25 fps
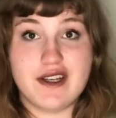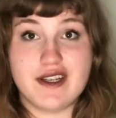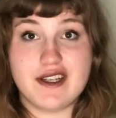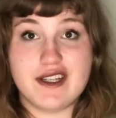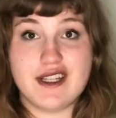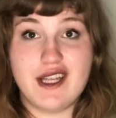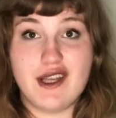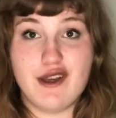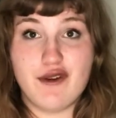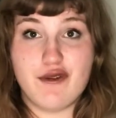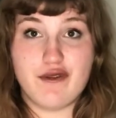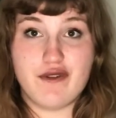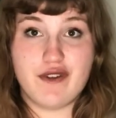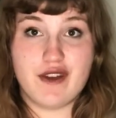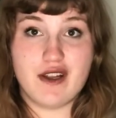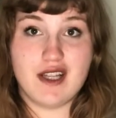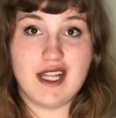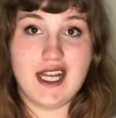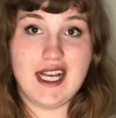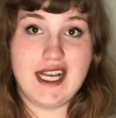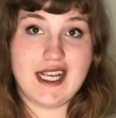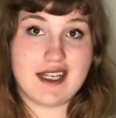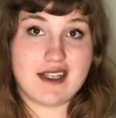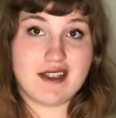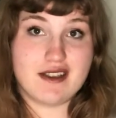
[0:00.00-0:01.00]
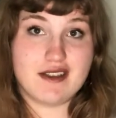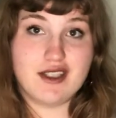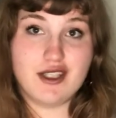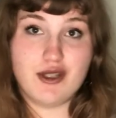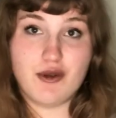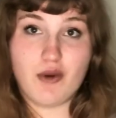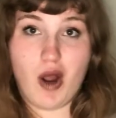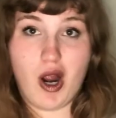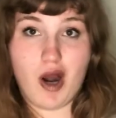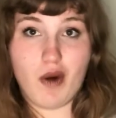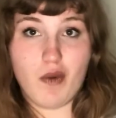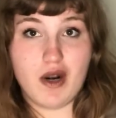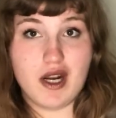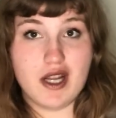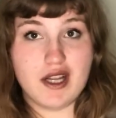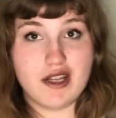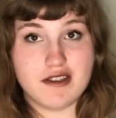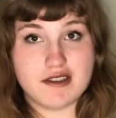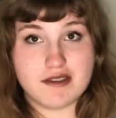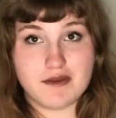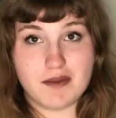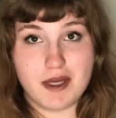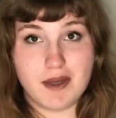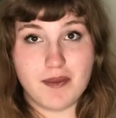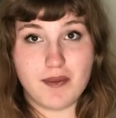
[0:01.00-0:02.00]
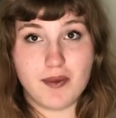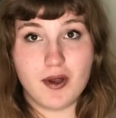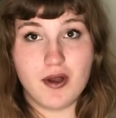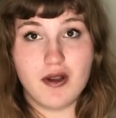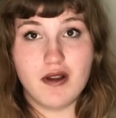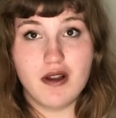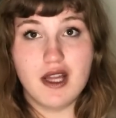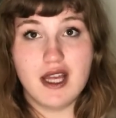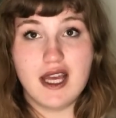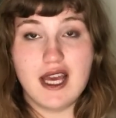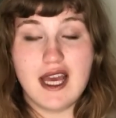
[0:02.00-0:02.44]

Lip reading: you feel like you are one of those people,